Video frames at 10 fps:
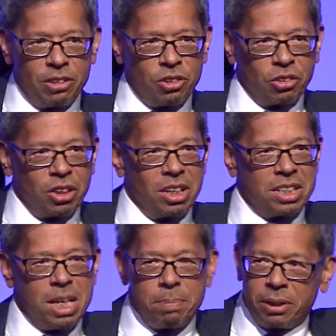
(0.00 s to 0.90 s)
is just going to
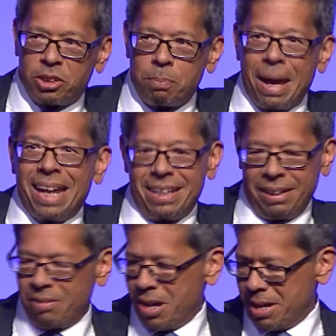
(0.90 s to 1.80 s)
keep
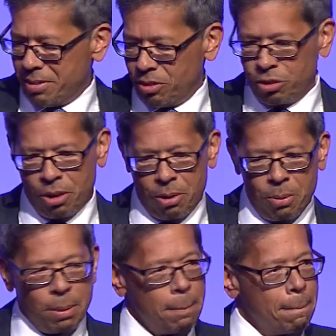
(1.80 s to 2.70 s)
expanding, right?
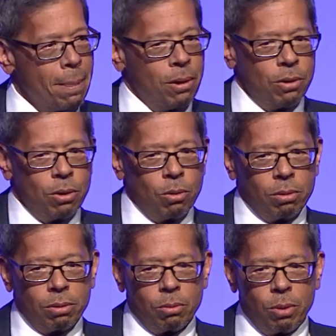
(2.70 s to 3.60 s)
So,
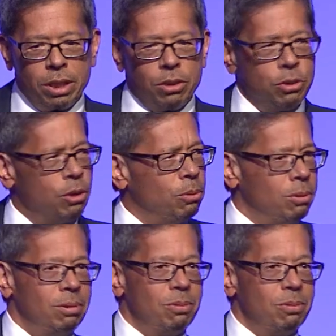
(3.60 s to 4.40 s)
what do you do?